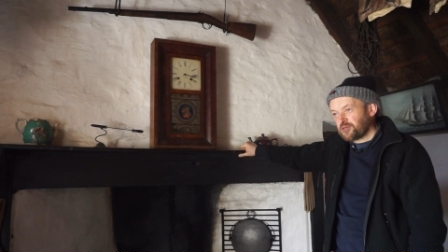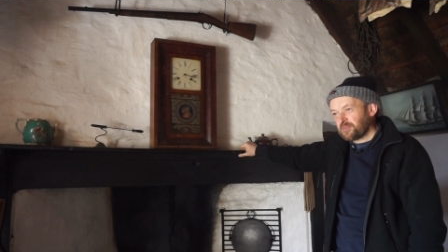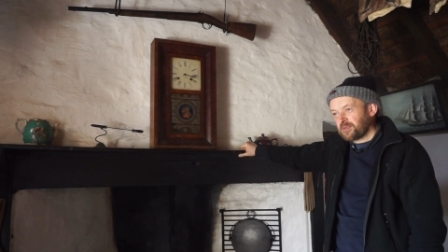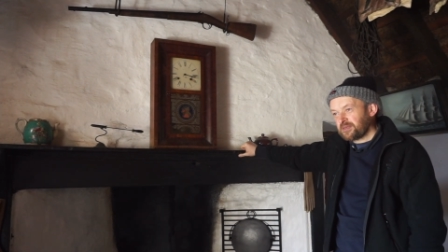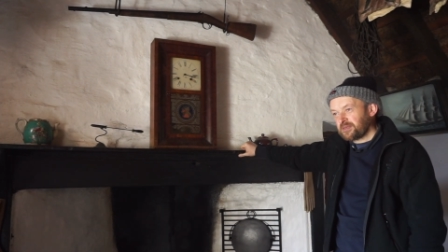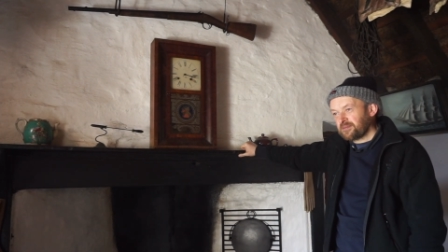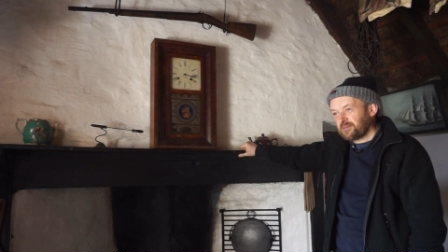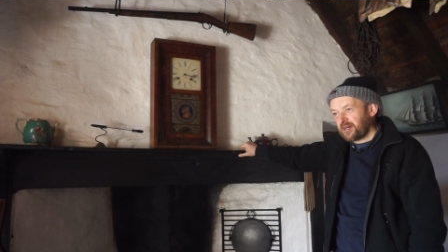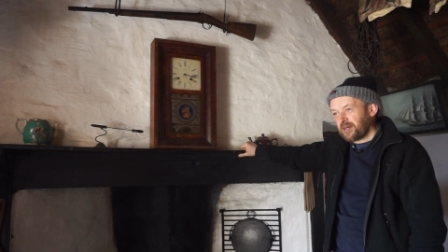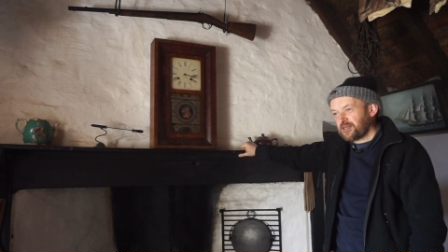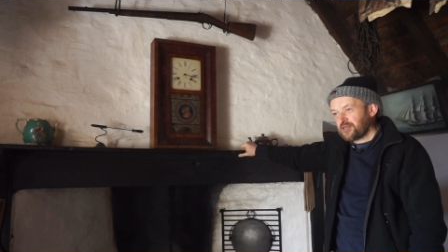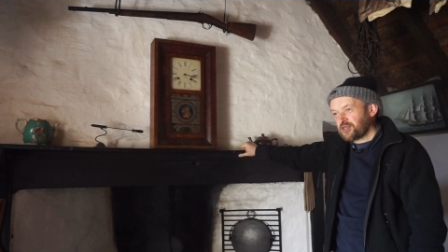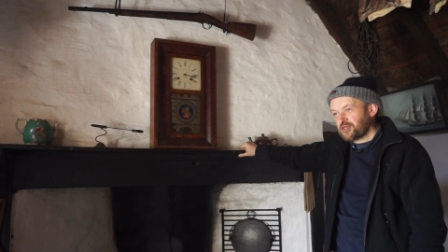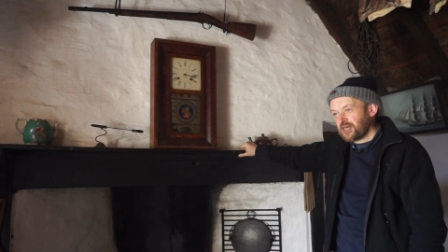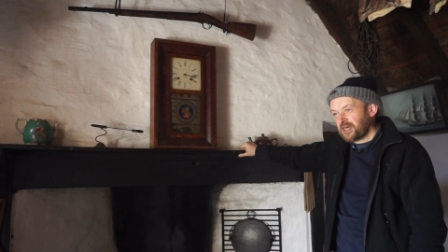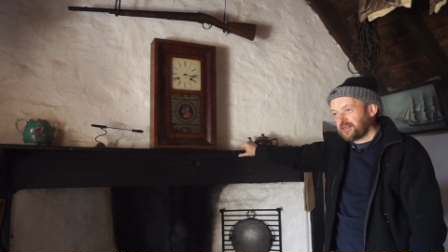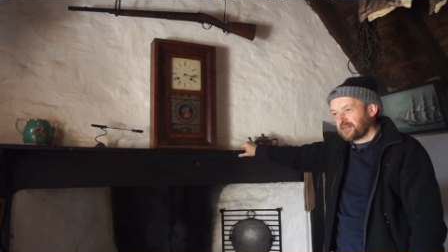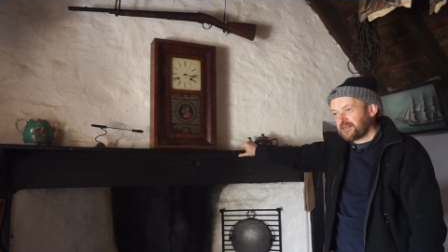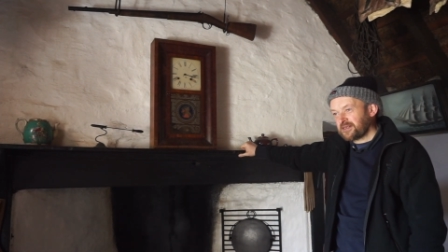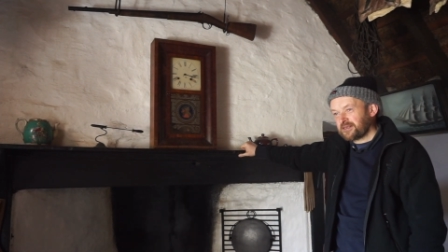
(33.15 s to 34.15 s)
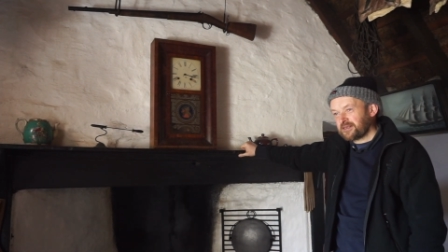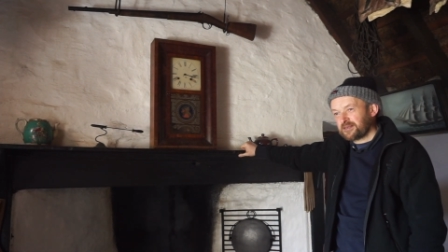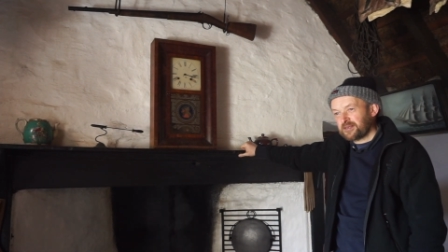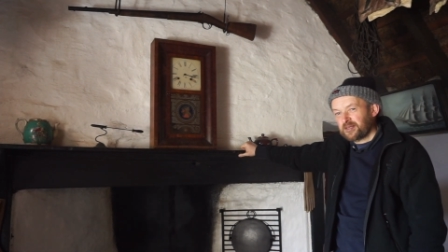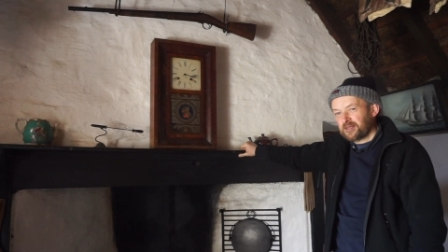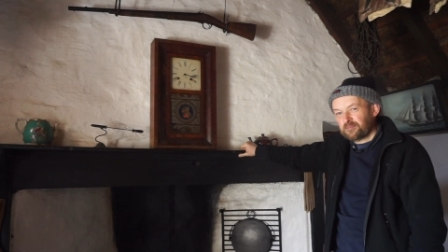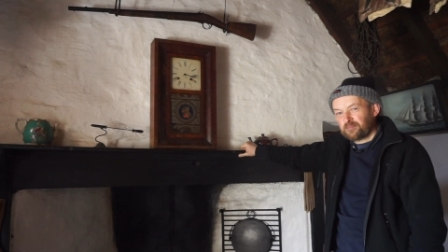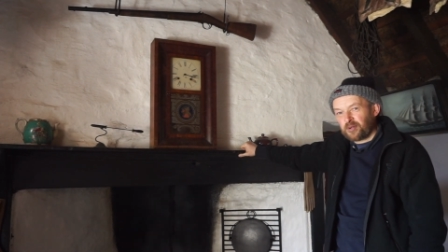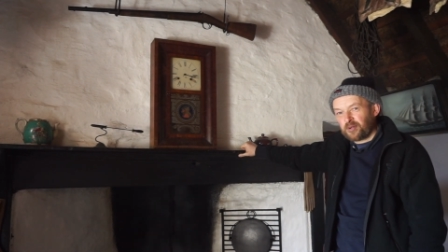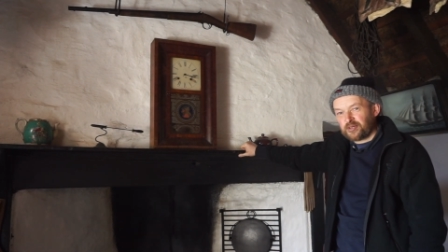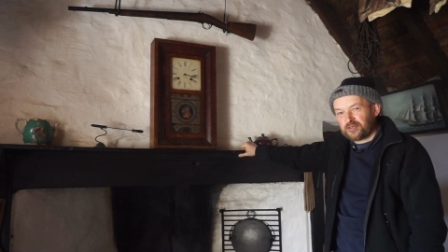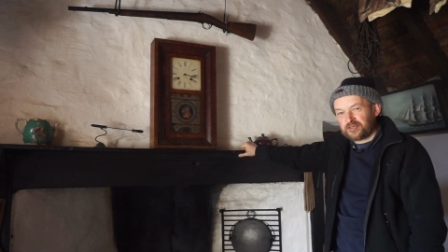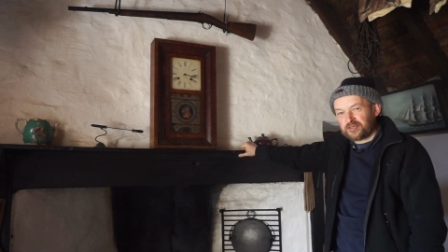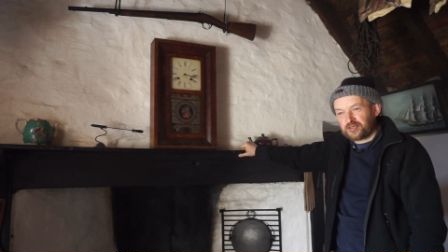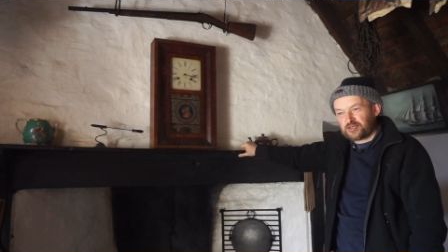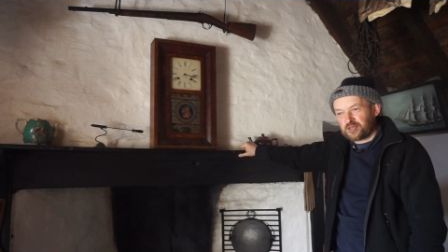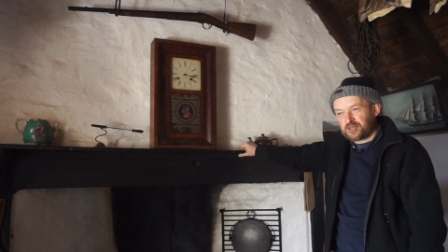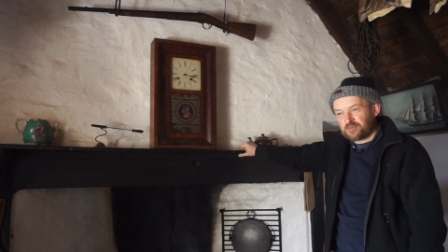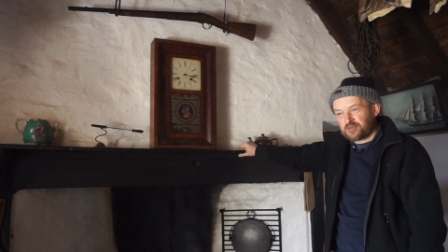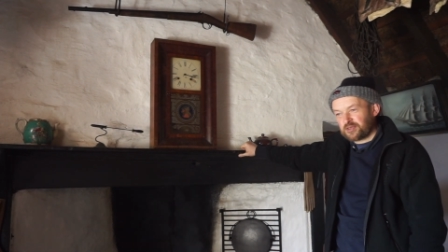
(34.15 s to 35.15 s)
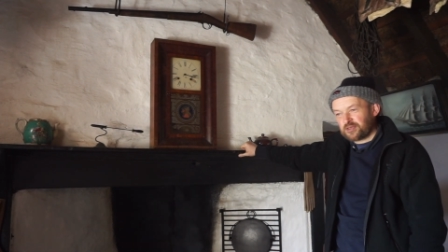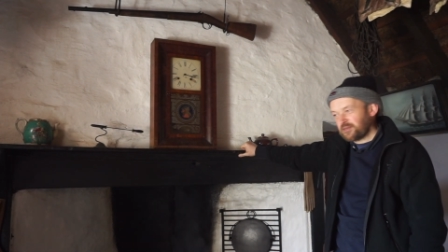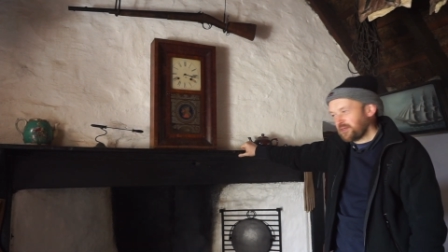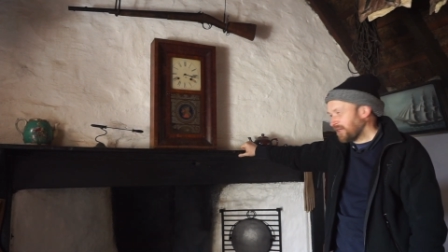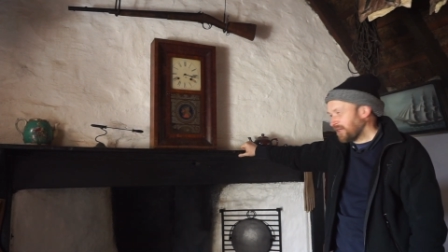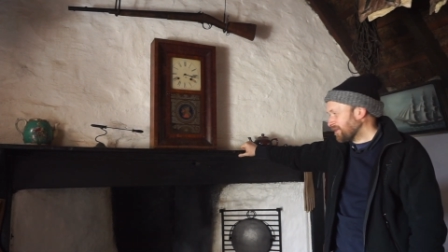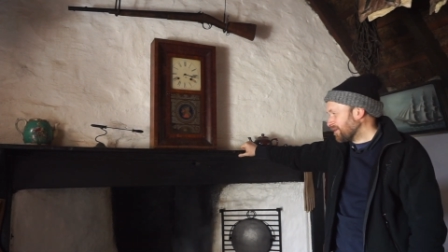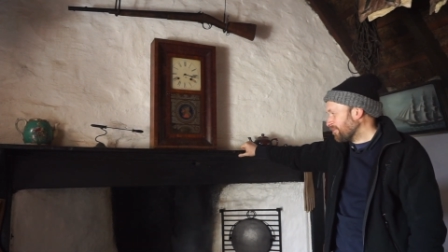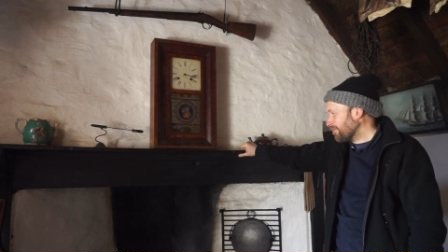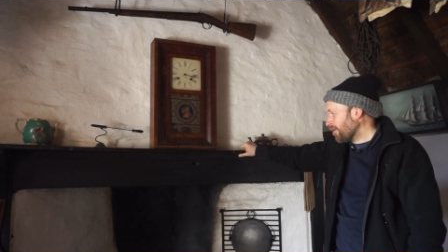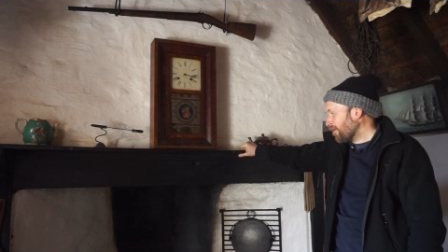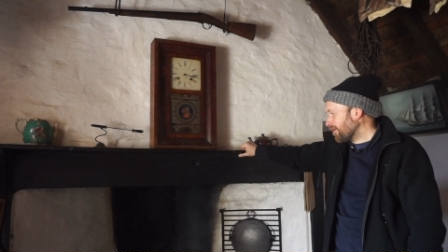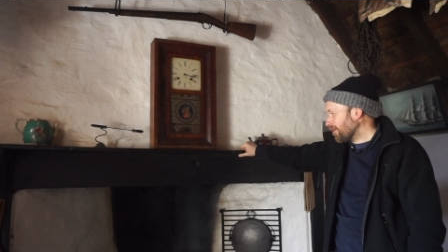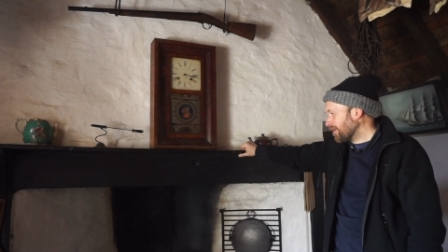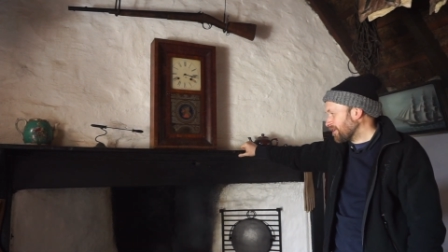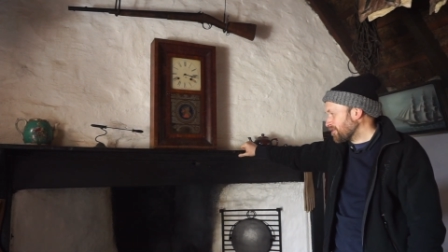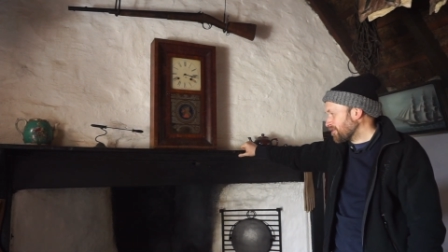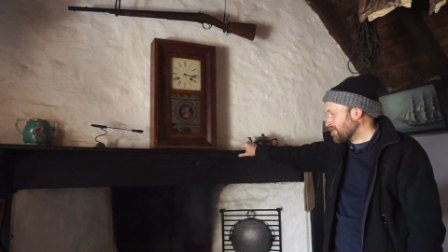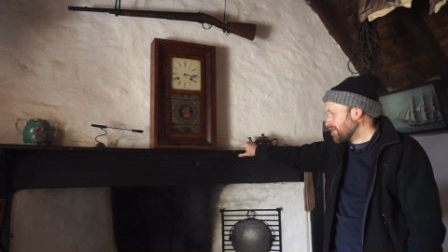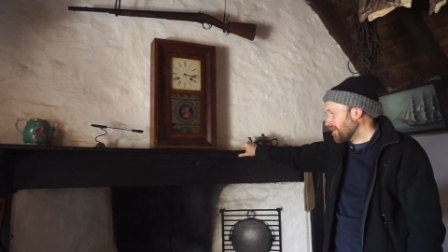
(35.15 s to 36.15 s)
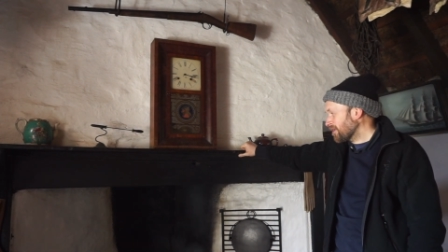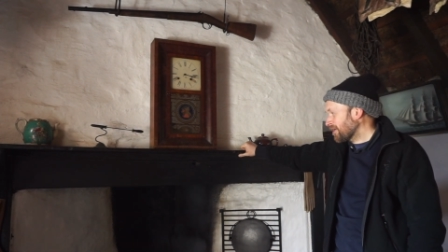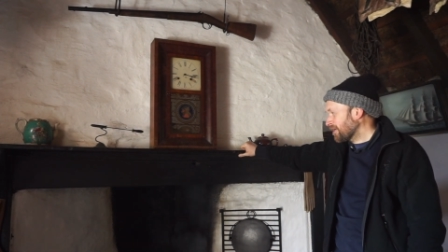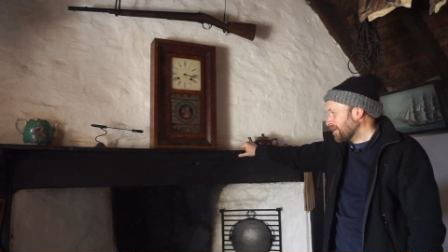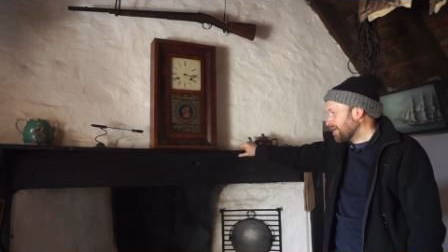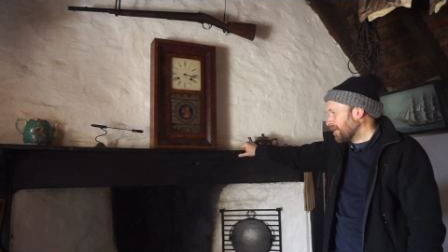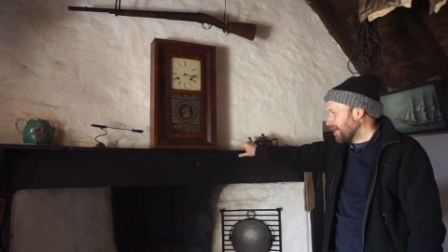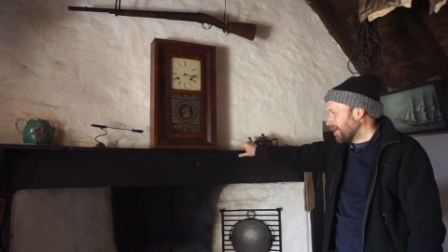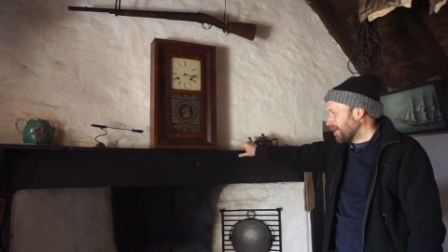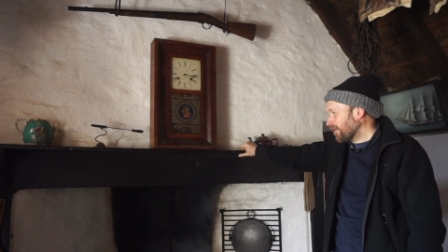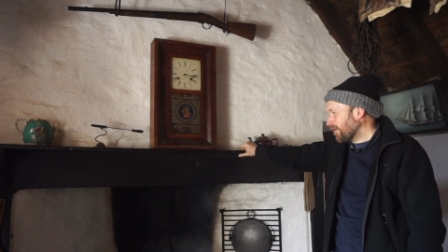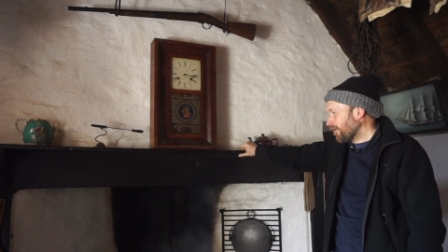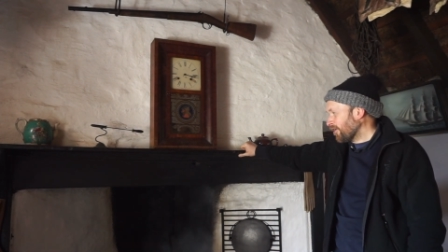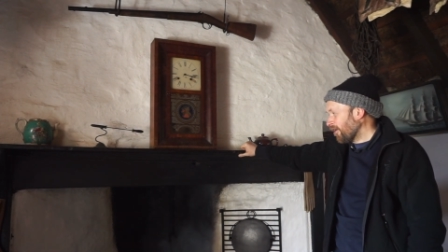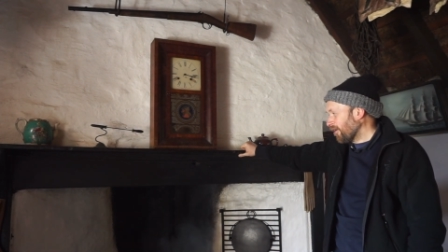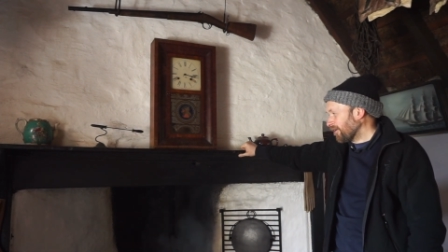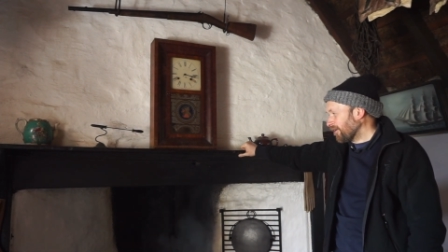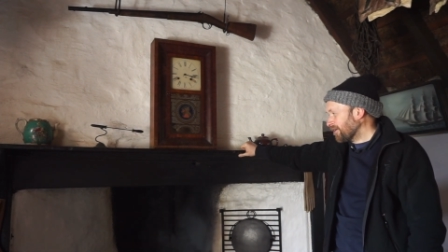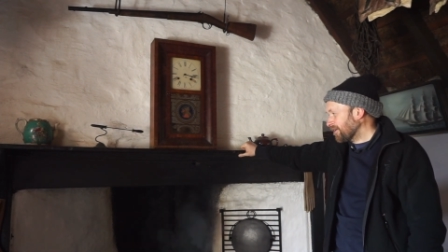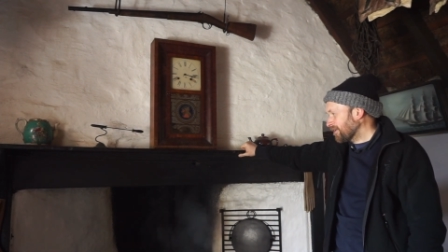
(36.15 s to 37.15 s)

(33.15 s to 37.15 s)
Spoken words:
but one central point that seems to unite them all is a clock